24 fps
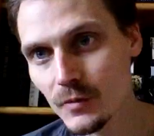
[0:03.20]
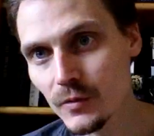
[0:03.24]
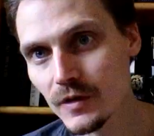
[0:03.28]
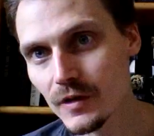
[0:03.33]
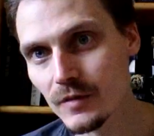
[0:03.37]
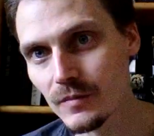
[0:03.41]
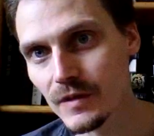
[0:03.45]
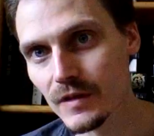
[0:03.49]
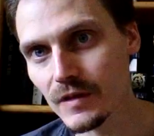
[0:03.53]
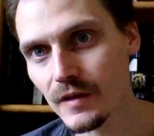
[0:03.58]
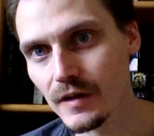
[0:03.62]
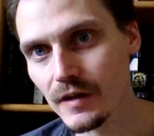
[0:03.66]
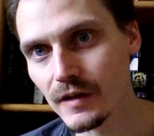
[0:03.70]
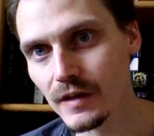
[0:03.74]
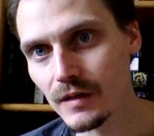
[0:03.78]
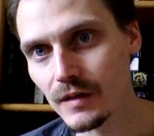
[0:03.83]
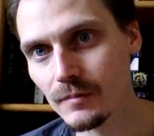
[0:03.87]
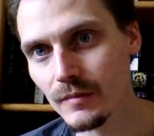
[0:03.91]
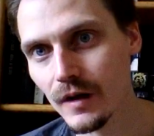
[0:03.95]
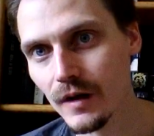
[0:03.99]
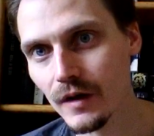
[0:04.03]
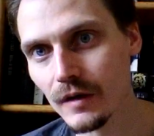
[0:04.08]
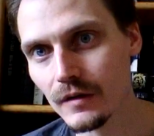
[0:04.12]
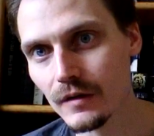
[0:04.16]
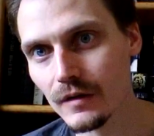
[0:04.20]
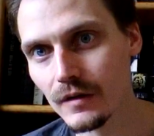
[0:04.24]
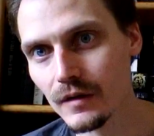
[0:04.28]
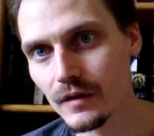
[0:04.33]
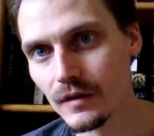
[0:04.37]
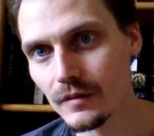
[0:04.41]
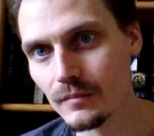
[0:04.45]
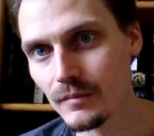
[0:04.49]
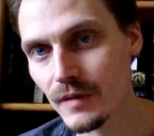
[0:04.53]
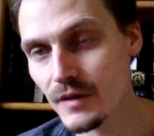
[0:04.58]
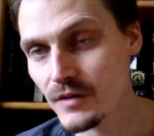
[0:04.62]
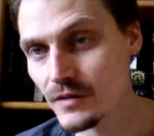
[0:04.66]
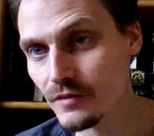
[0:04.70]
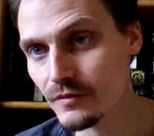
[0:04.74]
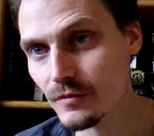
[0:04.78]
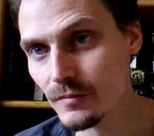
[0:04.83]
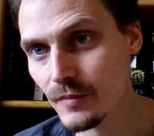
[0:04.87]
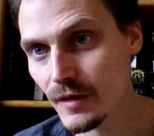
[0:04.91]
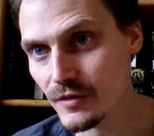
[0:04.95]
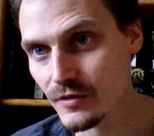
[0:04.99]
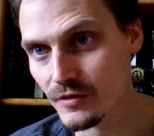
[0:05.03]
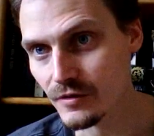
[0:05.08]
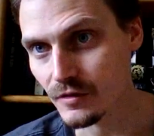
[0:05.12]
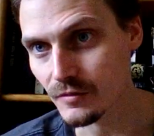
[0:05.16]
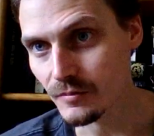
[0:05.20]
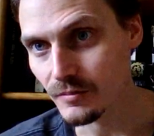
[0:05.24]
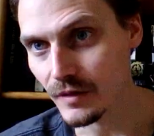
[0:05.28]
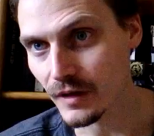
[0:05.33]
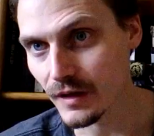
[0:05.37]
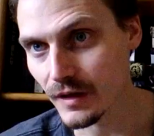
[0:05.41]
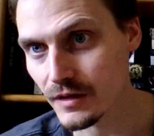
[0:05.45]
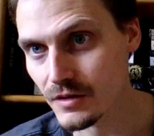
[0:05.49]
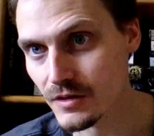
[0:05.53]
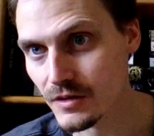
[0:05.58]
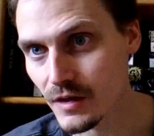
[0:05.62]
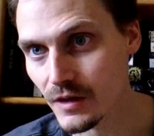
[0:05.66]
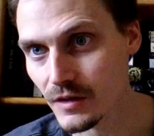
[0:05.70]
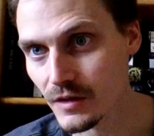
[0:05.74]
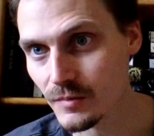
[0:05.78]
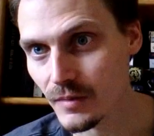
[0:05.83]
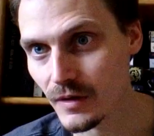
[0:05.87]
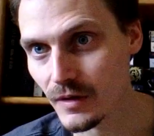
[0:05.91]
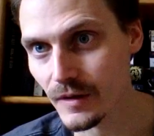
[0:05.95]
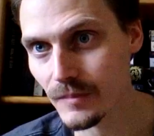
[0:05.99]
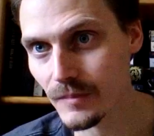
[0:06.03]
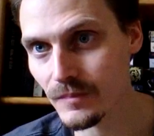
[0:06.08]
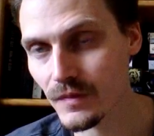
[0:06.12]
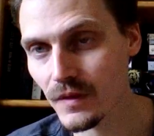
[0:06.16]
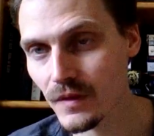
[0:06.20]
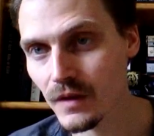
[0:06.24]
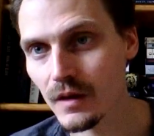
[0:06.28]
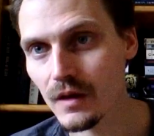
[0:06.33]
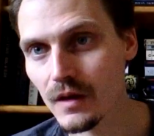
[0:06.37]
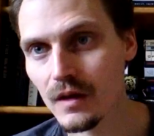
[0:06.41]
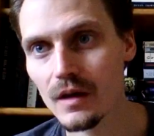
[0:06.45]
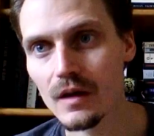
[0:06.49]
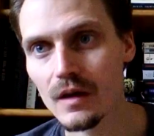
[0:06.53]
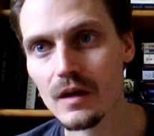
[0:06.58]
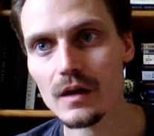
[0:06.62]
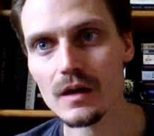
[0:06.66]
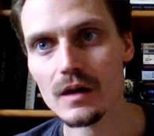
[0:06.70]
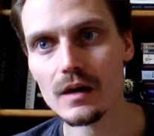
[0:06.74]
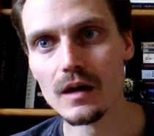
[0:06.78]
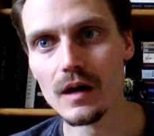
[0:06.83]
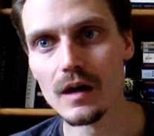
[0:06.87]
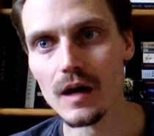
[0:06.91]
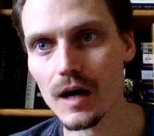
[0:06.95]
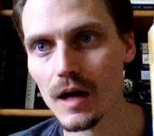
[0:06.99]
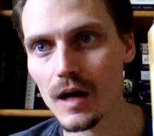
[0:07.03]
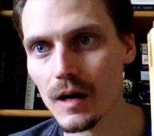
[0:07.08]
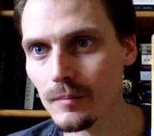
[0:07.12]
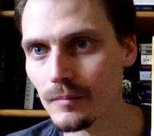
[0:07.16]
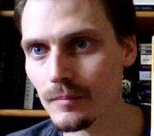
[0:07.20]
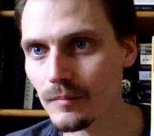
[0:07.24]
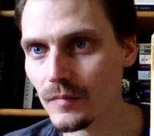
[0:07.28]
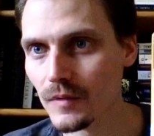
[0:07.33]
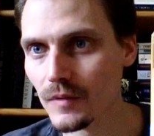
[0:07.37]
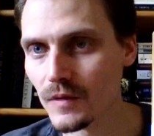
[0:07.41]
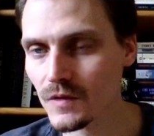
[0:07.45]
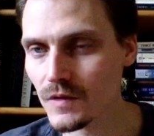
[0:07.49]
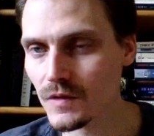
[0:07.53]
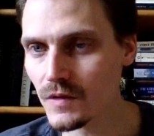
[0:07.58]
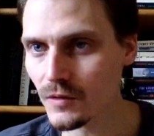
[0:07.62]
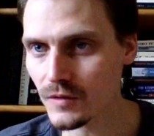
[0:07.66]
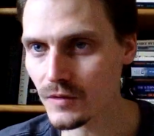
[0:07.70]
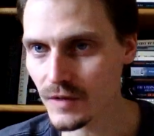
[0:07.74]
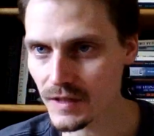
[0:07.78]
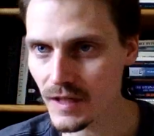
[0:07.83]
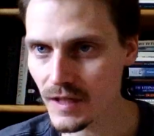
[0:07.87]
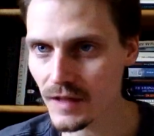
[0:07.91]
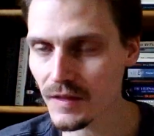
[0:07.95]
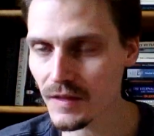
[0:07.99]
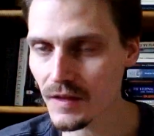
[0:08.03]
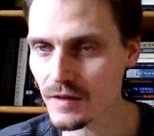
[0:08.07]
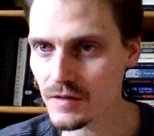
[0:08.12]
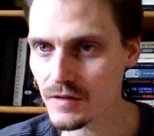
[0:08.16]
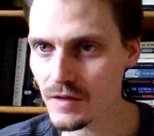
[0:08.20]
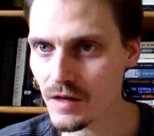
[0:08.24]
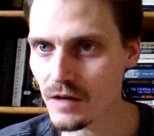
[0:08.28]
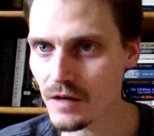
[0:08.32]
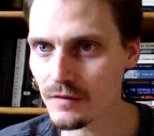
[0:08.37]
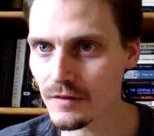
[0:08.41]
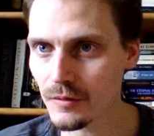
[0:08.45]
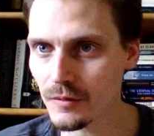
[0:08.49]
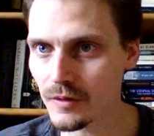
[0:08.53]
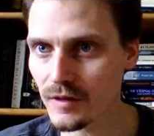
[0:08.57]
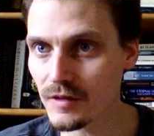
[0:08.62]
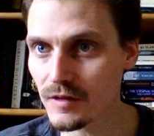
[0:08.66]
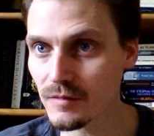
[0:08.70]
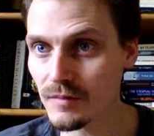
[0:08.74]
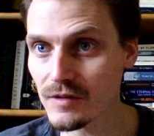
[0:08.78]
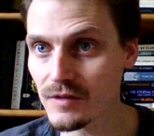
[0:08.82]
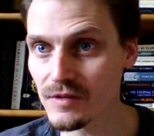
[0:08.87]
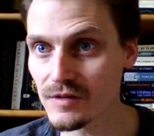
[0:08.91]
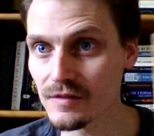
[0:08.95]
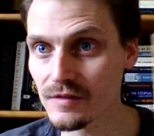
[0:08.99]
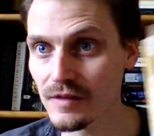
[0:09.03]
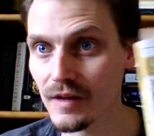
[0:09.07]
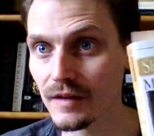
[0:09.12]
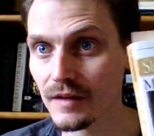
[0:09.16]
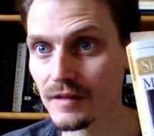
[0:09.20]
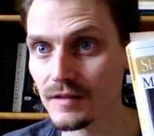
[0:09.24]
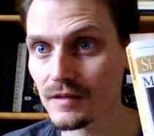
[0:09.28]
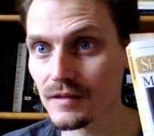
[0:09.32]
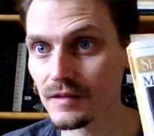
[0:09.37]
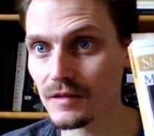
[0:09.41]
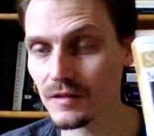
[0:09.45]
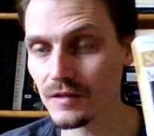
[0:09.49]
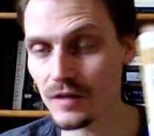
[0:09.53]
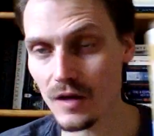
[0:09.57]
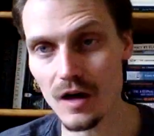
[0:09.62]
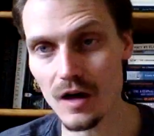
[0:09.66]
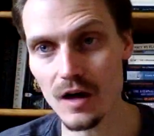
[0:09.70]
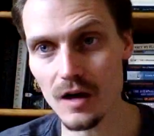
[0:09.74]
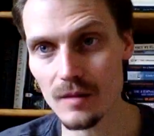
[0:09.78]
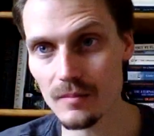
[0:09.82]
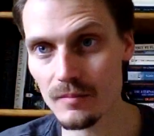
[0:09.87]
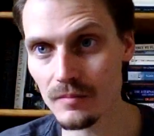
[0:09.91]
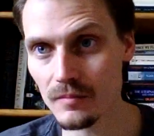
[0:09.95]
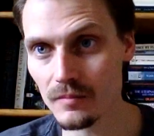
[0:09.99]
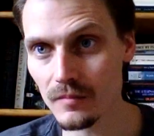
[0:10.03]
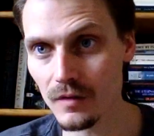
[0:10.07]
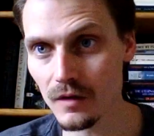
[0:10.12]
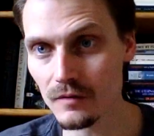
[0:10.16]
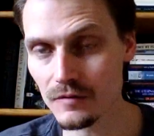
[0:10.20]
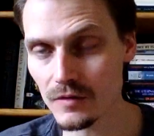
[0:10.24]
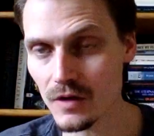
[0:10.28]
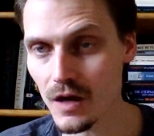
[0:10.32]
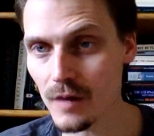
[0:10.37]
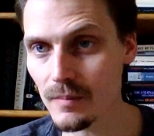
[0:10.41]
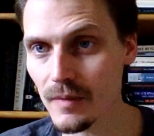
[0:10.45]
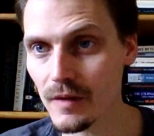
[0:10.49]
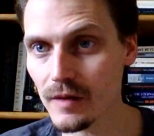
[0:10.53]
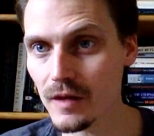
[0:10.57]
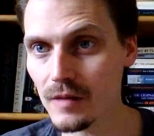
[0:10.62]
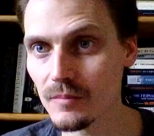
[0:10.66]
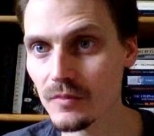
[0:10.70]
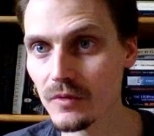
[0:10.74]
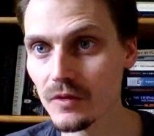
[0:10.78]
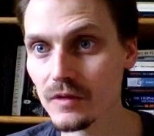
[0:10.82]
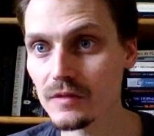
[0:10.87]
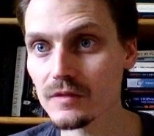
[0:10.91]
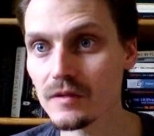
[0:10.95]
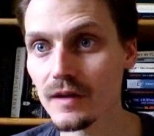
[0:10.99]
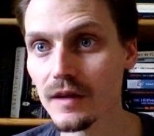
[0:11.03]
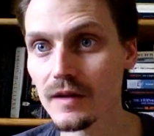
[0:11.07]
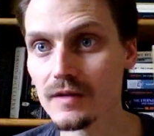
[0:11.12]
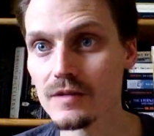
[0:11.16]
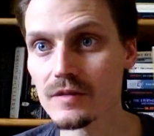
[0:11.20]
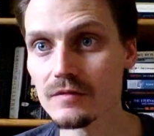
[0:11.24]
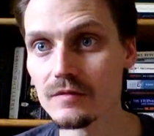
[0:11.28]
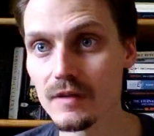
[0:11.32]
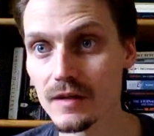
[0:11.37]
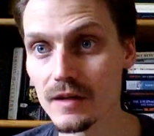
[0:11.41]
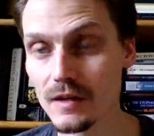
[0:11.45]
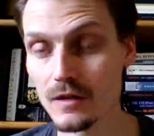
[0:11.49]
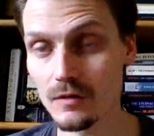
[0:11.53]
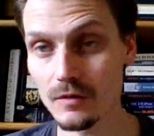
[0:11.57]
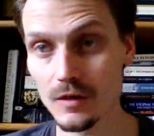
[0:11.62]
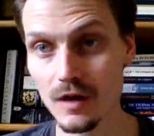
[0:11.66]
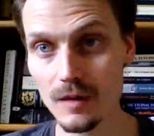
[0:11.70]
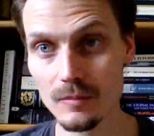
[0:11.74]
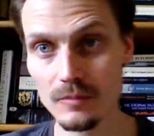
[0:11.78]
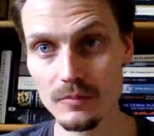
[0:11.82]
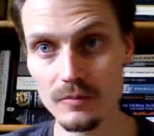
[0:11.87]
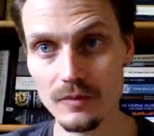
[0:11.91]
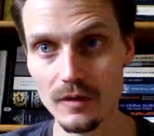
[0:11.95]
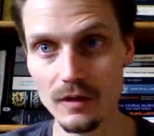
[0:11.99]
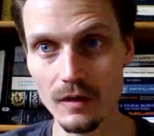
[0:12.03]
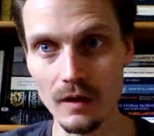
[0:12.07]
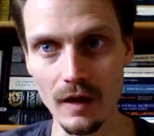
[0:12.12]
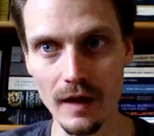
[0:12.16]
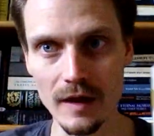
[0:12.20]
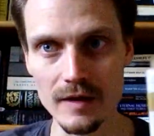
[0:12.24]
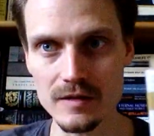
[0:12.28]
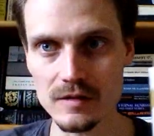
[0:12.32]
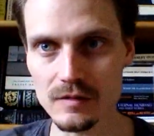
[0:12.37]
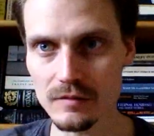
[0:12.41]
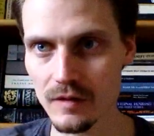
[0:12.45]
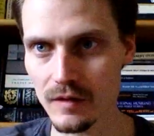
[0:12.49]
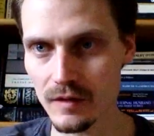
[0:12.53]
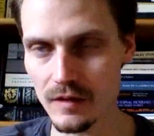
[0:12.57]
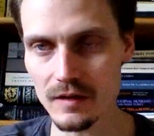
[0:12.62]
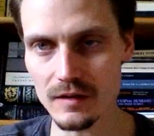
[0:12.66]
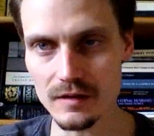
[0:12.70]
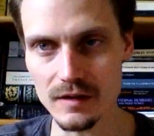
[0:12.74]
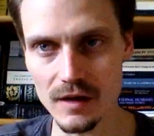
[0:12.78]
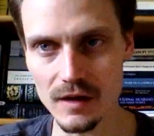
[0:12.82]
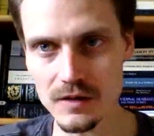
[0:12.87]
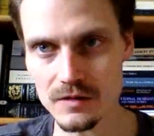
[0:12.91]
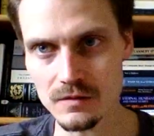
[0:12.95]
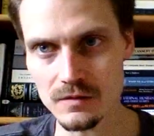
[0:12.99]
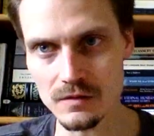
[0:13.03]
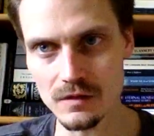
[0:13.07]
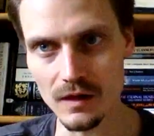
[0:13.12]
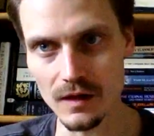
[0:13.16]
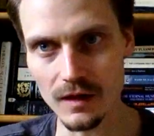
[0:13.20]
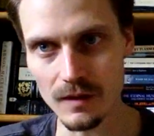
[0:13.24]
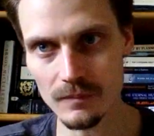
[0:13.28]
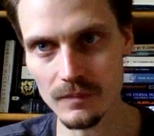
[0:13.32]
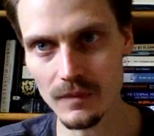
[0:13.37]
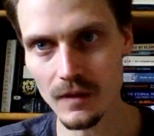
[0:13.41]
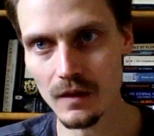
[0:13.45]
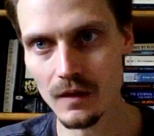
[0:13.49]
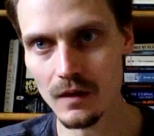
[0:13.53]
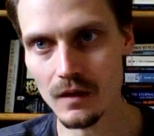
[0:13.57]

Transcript: going to be talking about Measure for Measure by Shakespeare. So to kick things off, I wanted to mention that Tom of Tom LA Books has a video up as of I think yesterday.